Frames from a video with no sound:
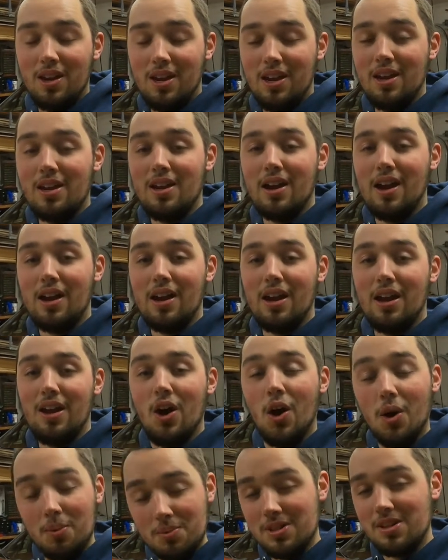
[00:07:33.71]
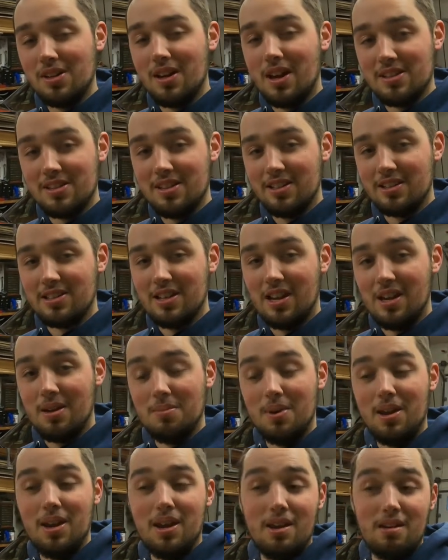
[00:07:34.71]
and I hope to see you guys next time.
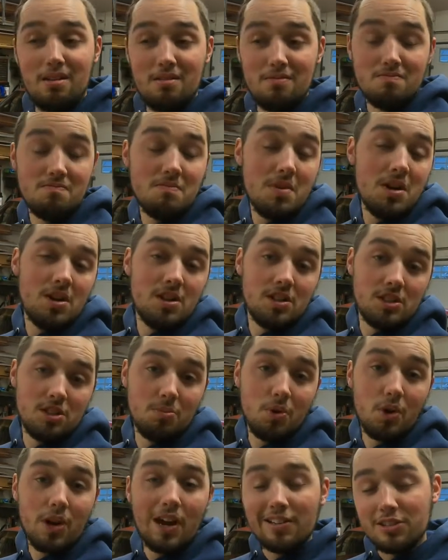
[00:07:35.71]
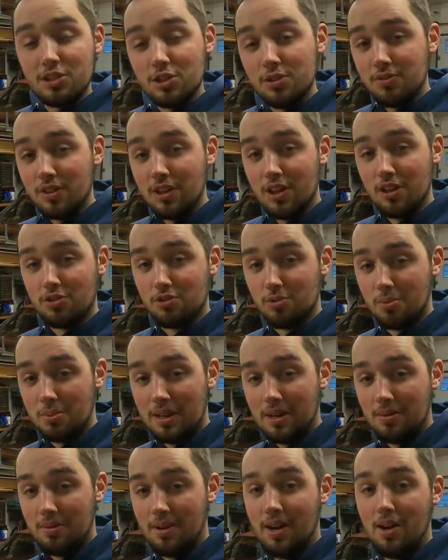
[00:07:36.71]
And some more how-to videos will be
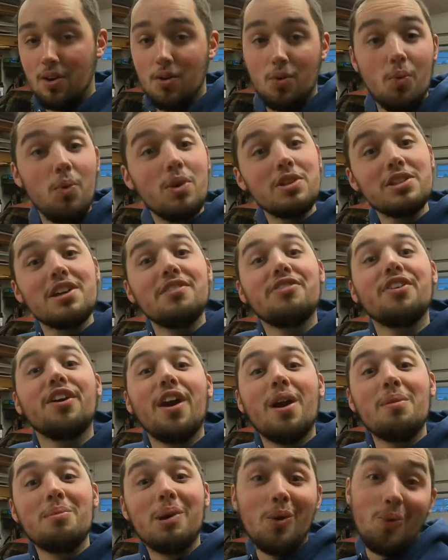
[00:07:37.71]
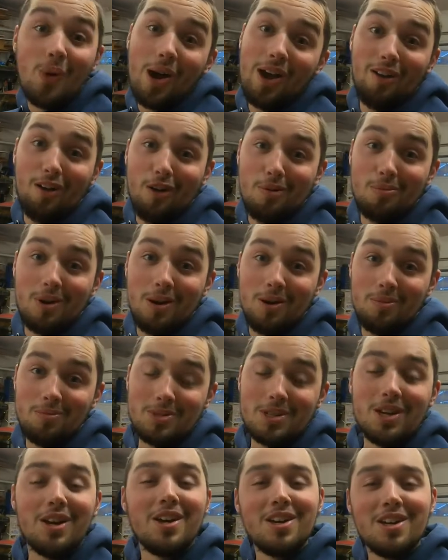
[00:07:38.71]
coming out once I figure out my wiring
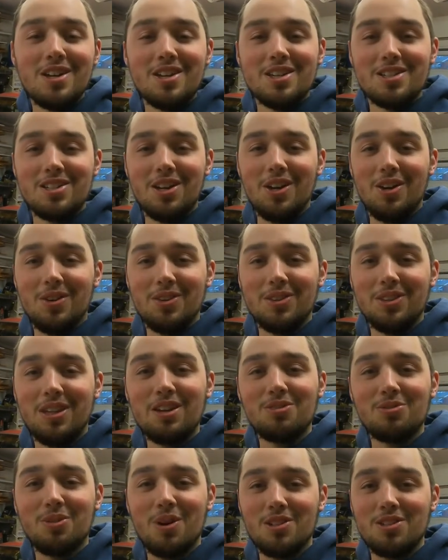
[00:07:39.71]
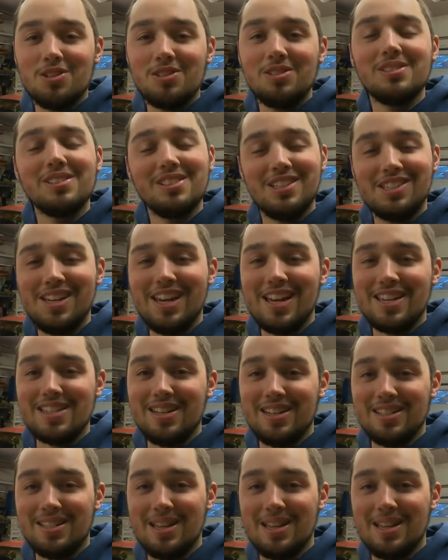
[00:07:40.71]
problems. So thanks for watching. See you guys next